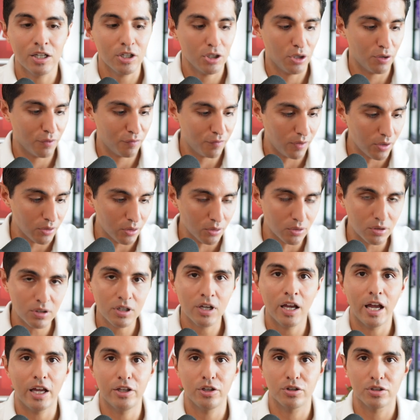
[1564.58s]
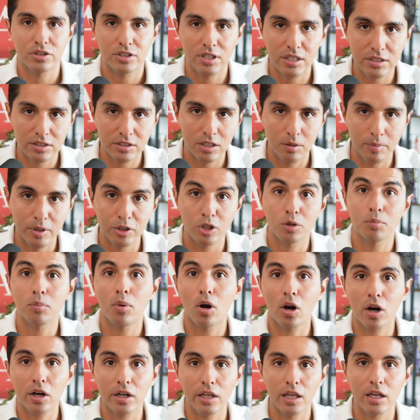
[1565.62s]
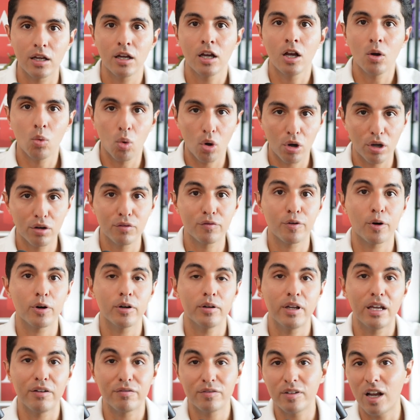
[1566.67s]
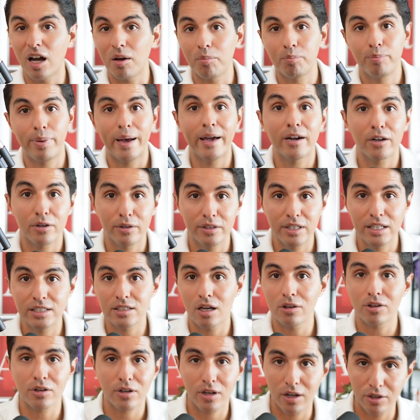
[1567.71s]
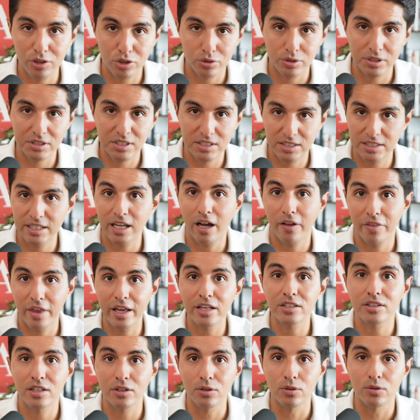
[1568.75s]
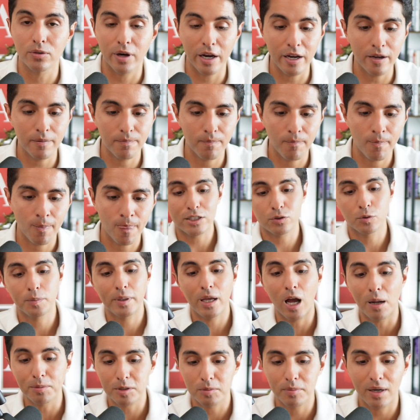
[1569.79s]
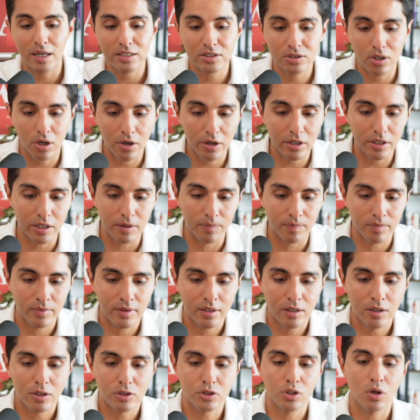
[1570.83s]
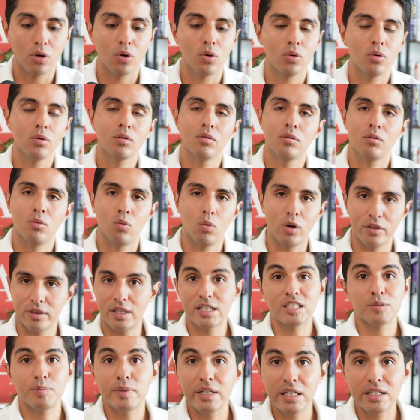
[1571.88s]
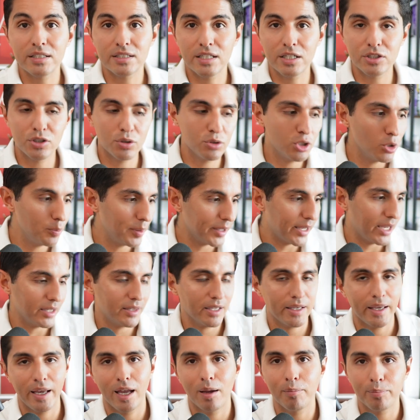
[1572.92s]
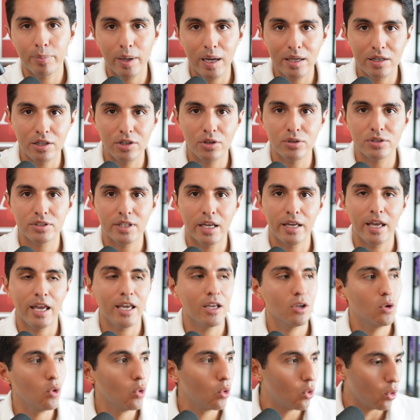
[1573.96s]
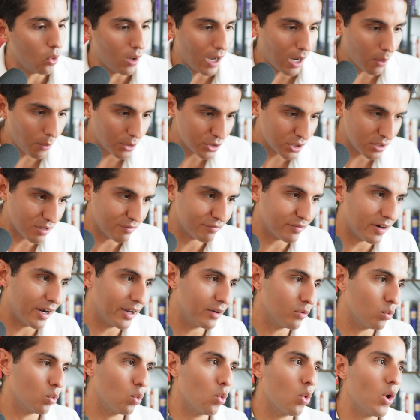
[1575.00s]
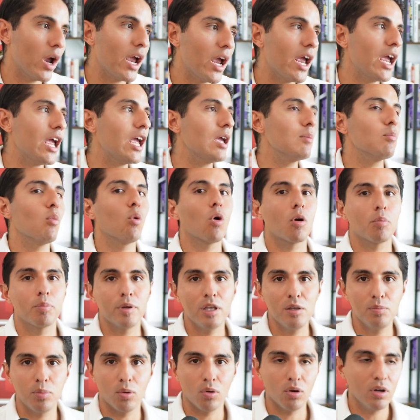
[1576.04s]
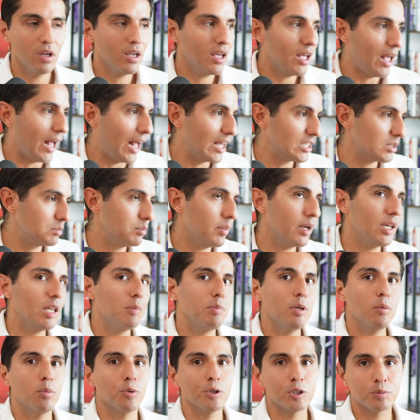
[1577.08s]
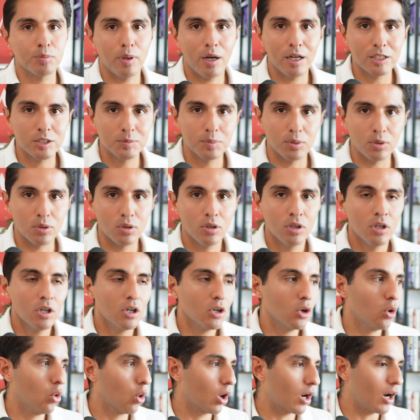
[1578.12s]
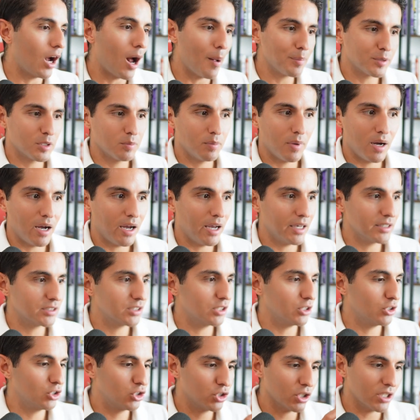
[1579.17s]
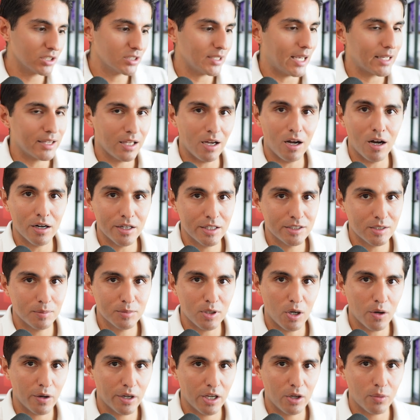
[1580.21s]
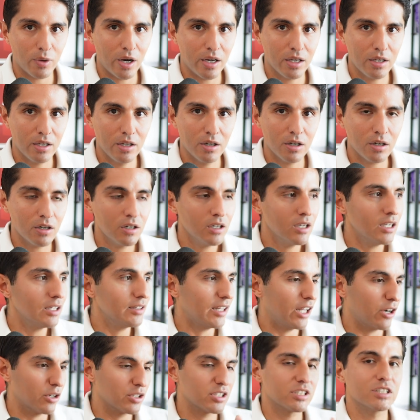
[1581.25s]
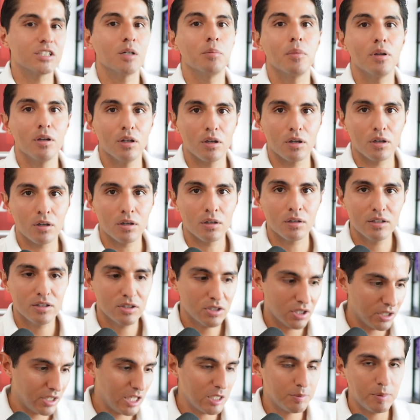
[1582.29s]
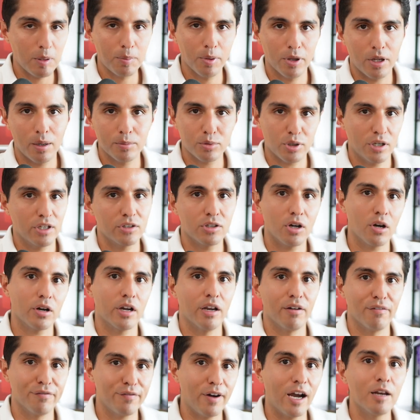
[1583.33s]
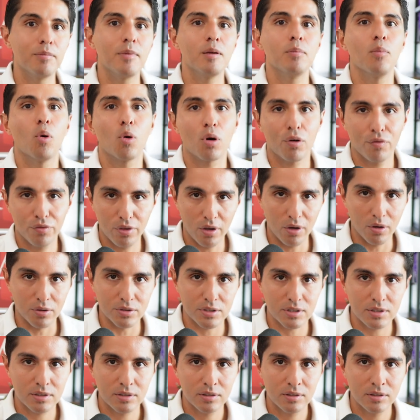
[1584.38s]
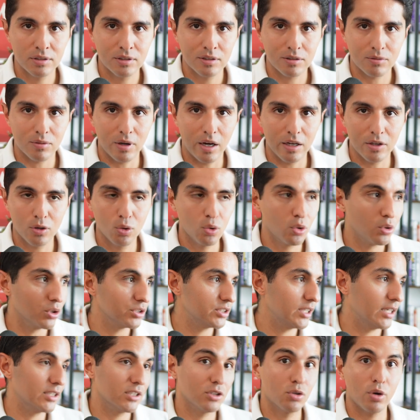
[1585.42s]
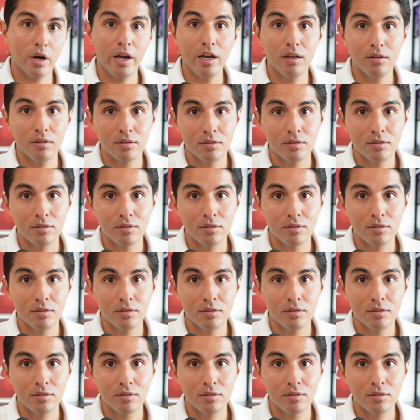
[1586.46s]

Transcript: your funnel, and your system and your marketing will convert, if not better, in these other countries and see how they do, right? Next would be optimized targeting. So what this means is you duplicate the campaign and you say, hey, Google, I want you to find way more people, as many people as possible who are optimized just like the audience I'm targeting right here that are similar to these people that I'm trying to target. Find me more of those, right? Google says, great,